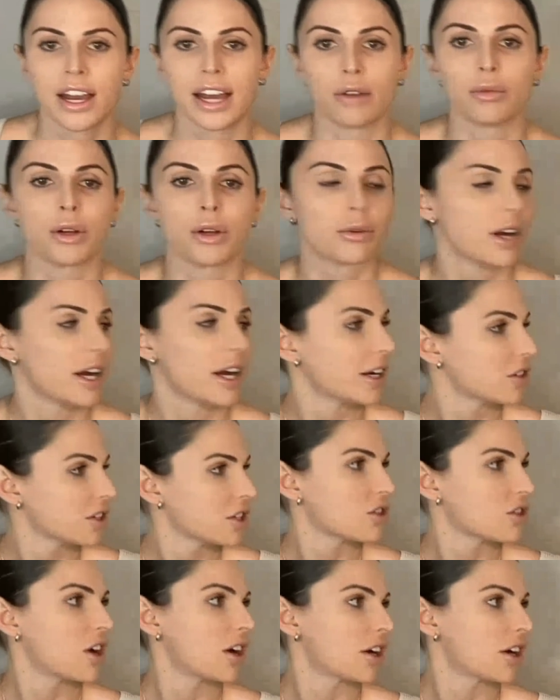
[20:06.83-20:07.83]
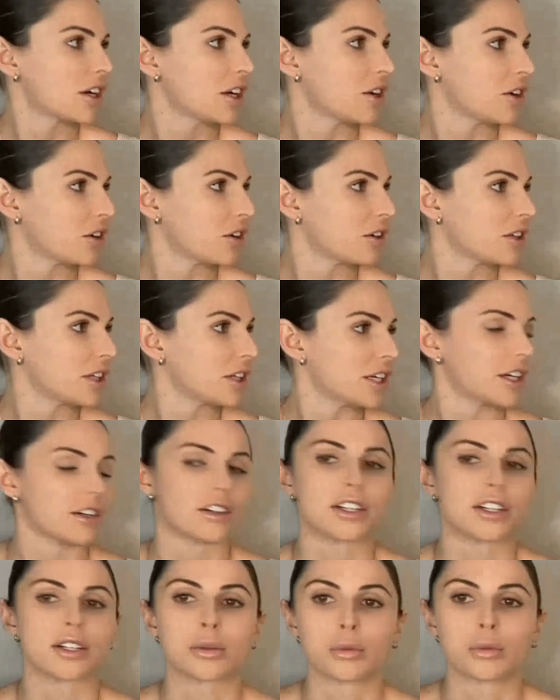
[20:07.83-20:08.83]
And we were actually talking
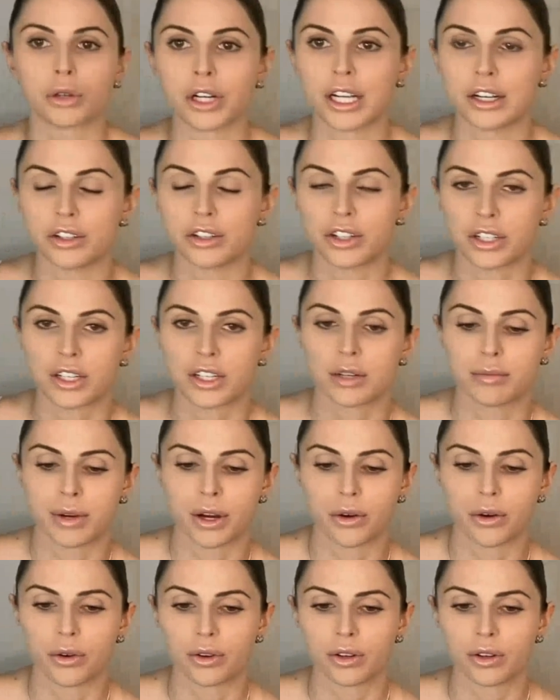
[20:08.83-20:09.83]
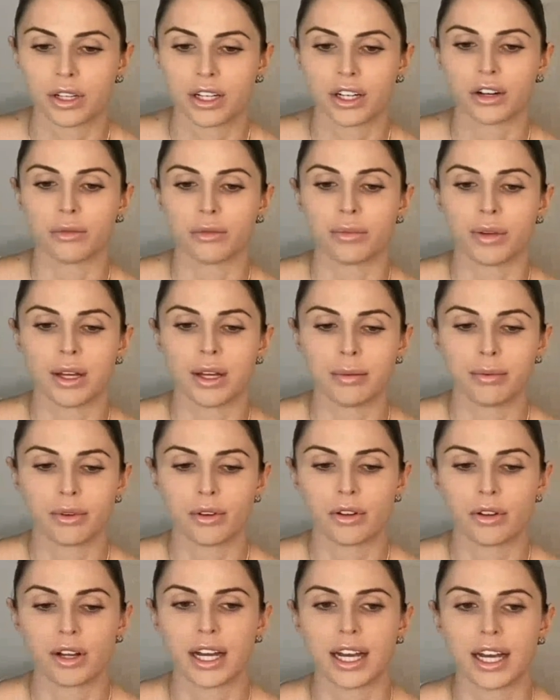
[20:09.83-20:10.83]
earlier this morning just about,
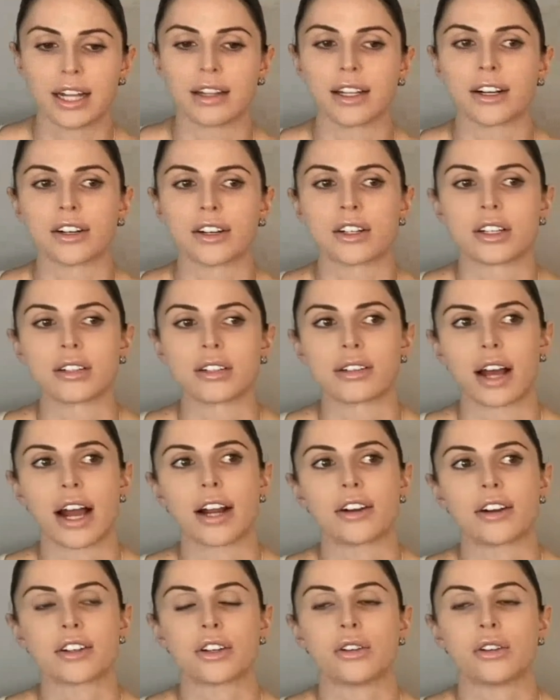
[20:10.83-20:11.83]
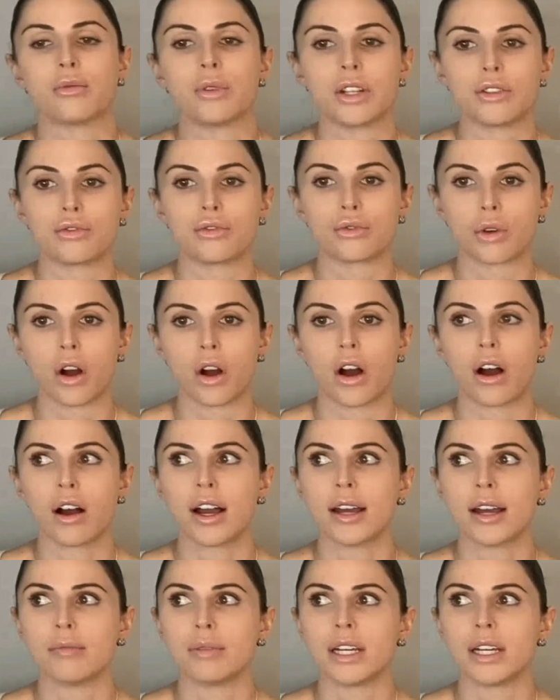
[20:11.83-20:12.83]
people and their desire to
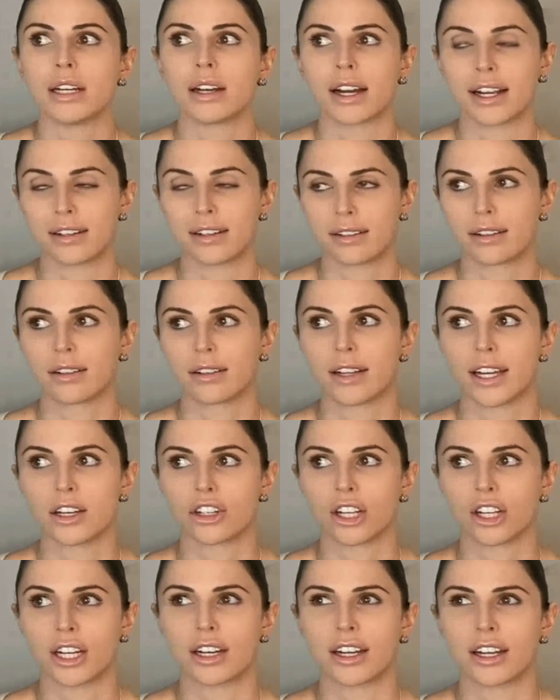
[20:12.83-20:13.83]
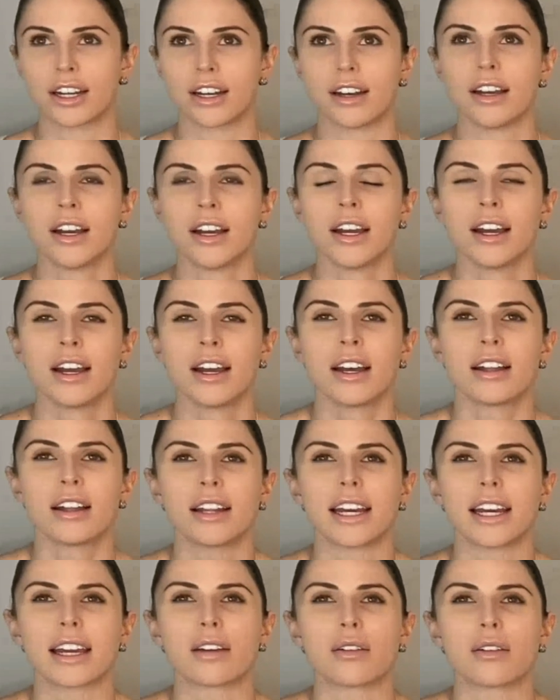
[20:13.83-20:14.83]
withdraw and be in isolation, and
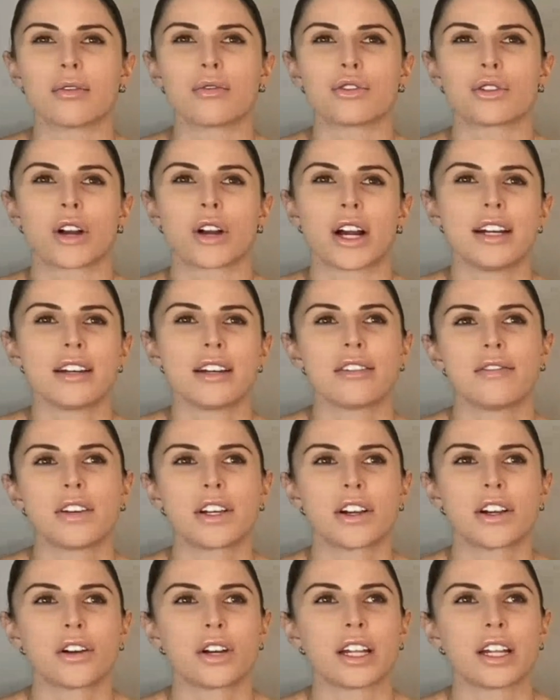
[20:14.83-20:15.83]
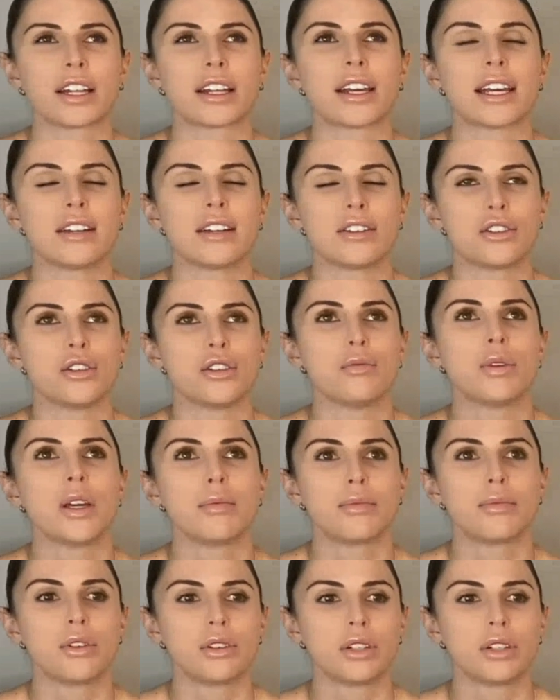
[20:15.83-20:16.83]
like trying to figure out, do
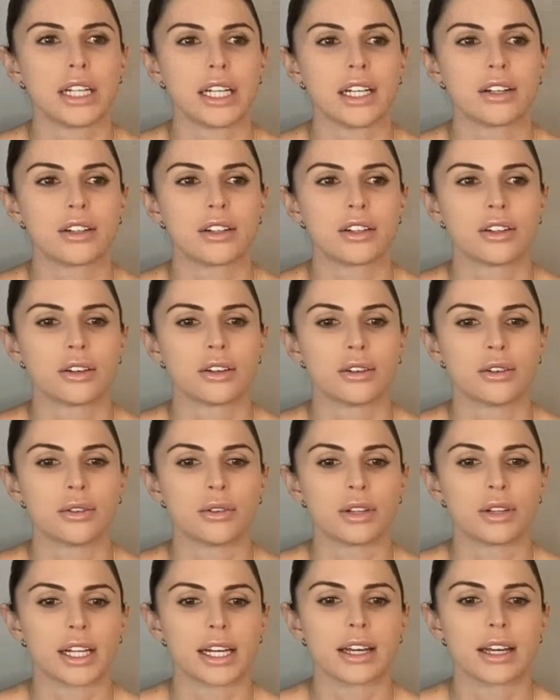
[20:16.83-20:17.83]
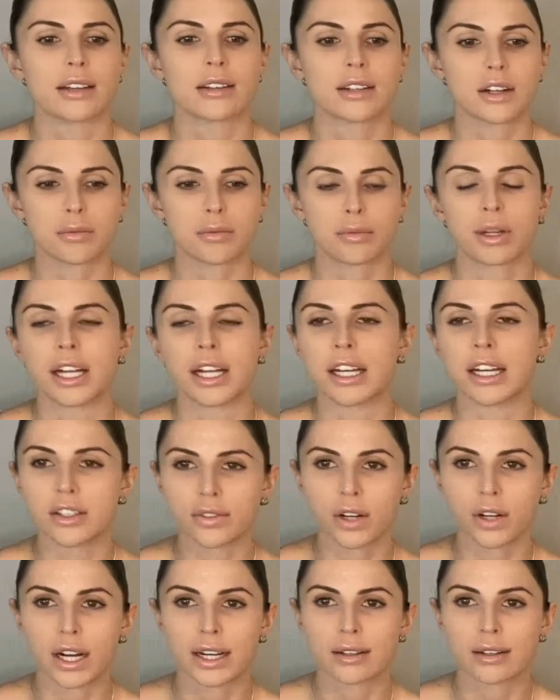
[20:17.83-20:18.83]
people need to, is there a
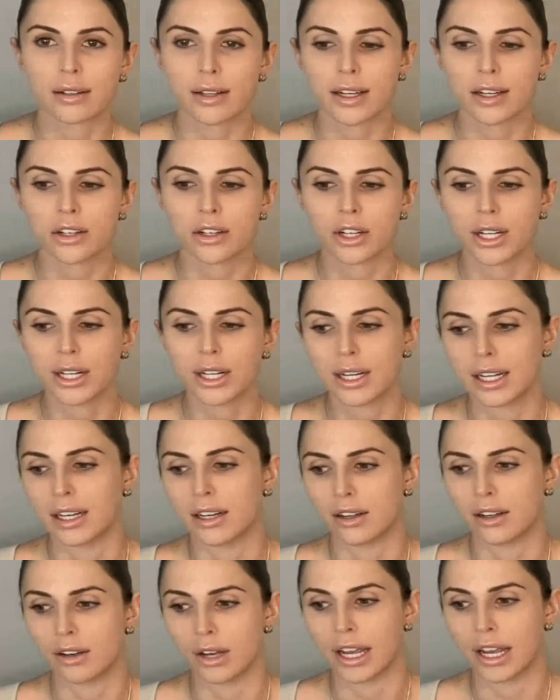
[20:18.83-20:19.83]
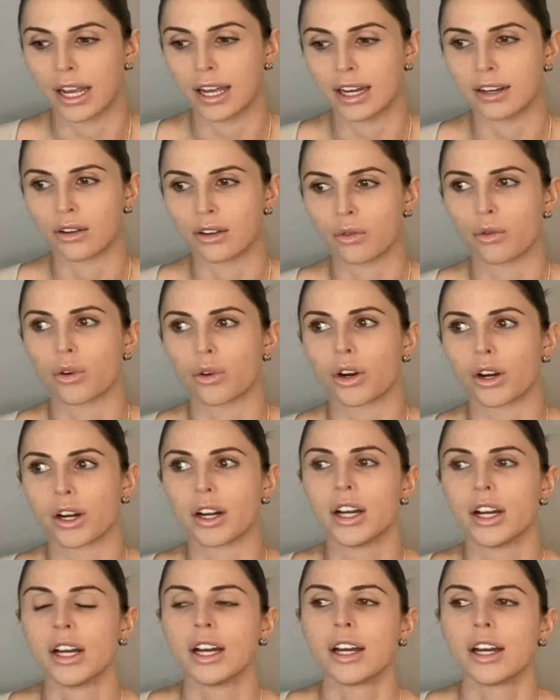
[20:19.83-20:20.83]
place for isolation,
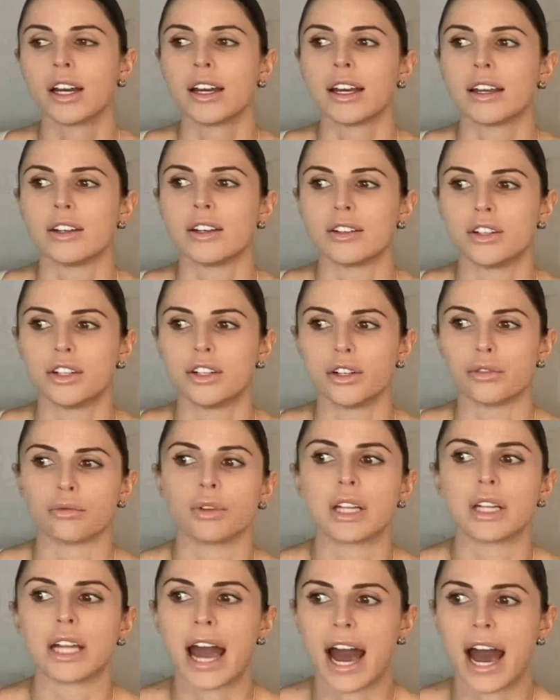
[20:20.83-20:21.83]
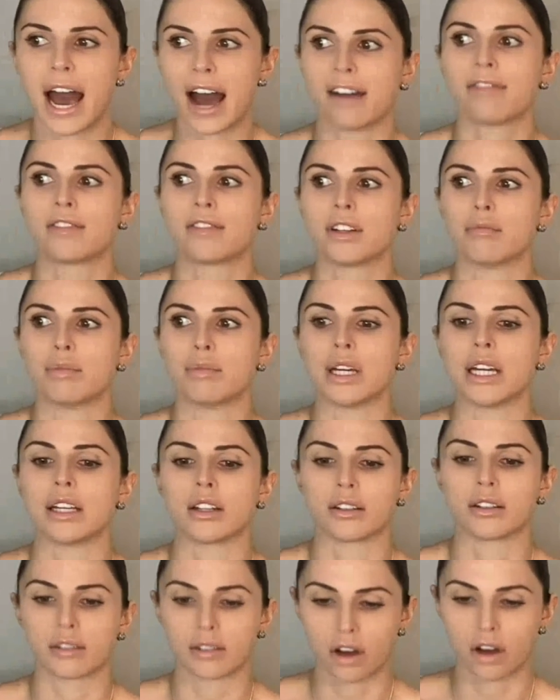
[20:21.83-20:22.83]
or do you really have to
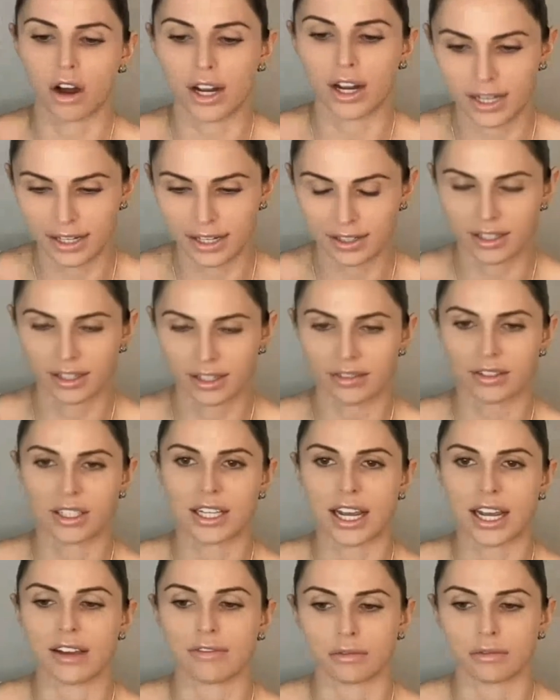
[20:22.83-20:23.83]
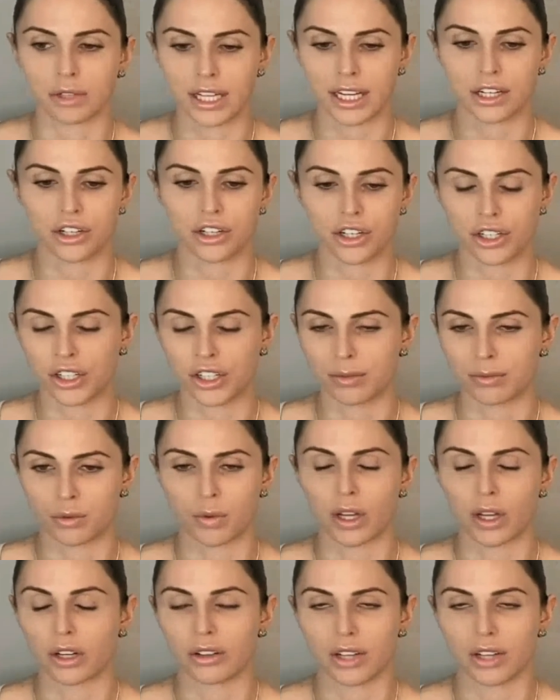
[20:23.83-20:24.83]
be in the context of safe
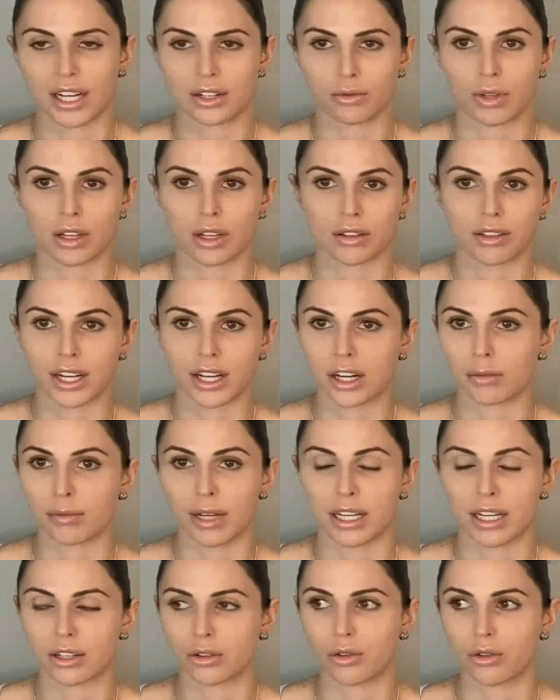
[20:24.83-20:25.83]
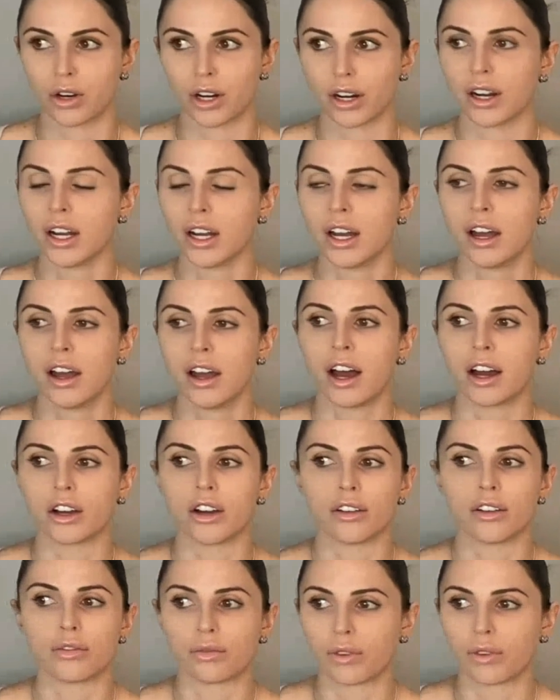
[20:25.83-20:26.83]
relationships, whether that's with a therapist or
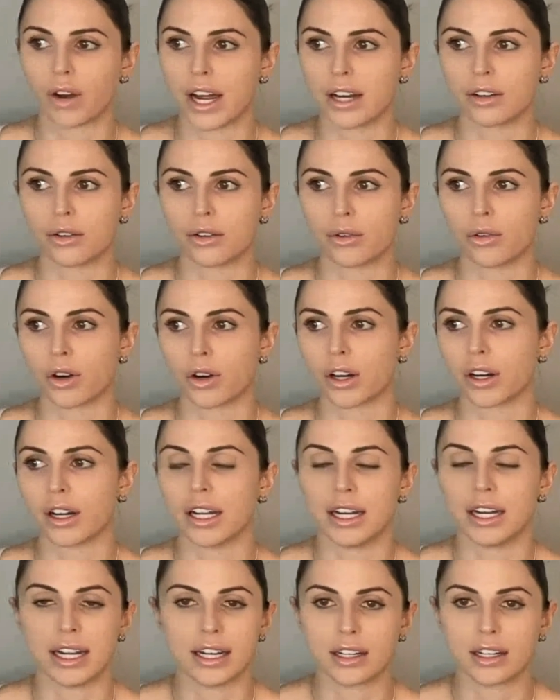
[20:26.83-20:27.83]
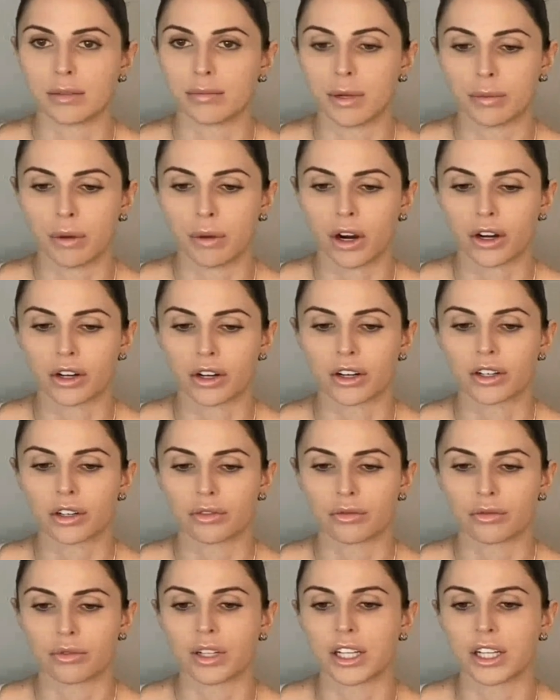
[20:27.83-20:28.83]
a good friend or an intimate partner,
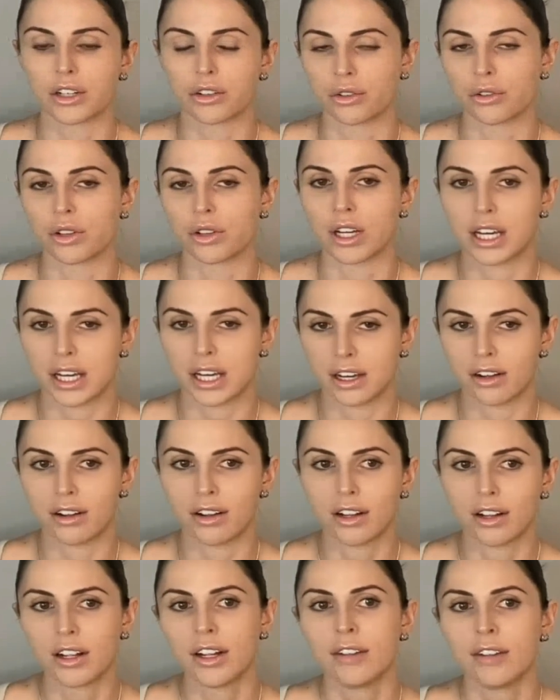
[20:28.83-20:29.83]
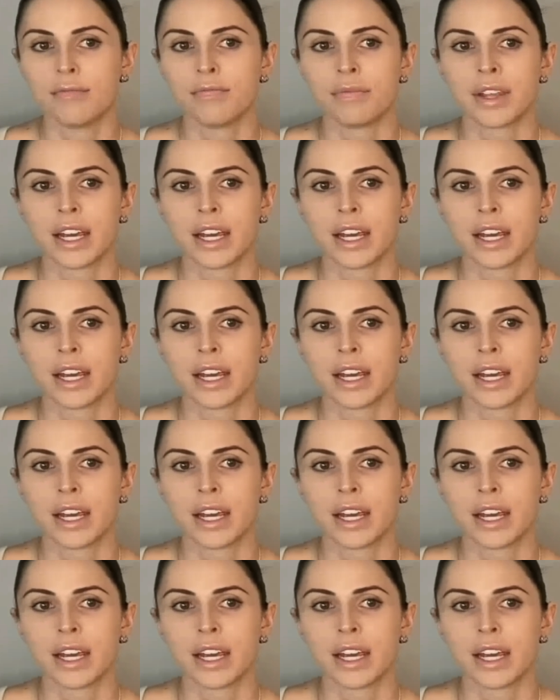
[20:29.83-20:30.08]
to really truly heal?